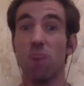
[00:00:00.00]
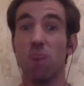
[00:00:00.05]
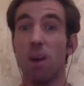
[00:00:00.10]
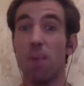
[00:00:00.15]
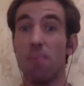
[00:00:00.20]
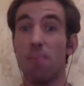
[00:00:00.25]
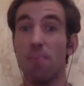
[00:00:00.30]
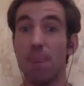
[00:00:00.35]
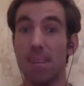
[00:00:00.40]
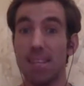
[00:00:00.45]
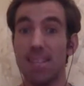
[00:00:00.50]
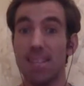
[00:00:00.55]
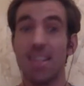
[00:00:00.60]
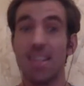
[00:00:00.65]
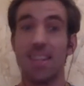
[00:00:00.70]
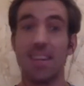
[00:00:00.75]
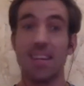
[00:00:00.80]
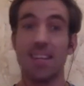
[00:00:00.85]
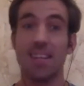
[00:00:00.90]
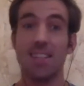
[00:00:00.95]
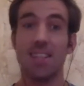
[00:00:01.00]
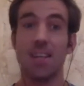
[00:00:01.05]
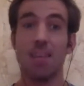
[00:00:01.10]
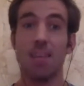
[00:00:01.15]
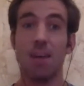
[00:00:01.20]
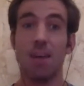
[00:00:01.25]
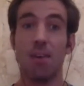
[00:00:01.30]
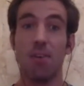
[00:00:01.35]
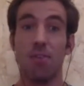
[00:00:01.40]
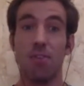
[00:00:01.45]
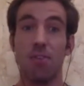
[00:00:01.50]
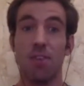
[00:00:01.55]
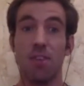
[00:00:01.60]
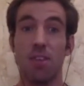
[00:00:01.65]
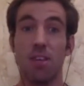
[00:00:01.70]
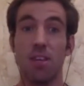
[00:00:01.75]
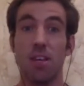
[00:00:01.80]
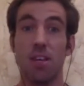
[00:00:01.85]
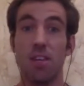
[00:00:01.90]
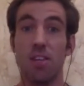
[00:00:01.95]
amazing things come out of the
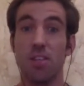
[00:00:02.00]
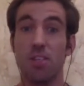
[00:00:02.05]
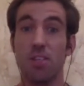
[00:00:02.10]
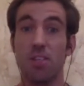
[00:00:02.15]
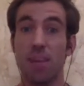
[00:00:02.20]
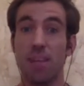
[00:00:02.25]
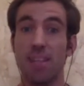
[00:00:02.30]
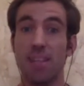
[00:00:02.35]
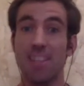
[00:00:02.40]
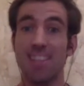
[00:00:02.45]
space.